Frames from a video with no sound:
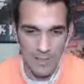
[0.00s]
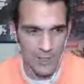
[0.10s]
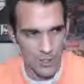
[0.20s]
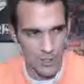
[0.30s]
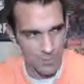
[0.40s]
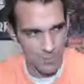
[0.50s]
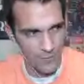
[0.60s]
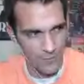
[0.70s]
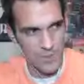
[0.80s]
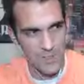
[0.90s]
like, she should be
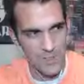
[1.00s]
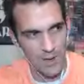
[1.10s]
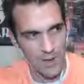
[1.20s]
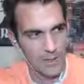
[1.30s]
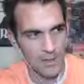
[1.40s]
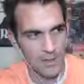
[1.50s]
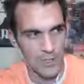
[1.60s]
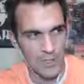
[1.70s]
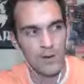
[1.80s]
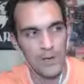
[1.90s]
focusing on an
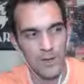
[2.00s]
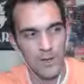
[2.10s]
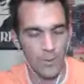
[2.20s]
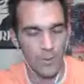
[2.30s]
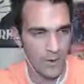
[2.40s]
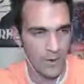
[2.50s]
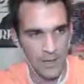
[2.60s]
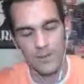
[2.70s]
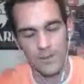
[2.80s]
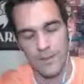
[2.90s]
engineering degree or
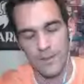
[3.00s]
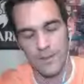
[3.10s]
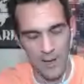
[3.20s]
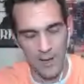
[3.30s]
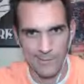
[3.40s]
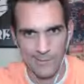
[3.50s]
getting into STEM.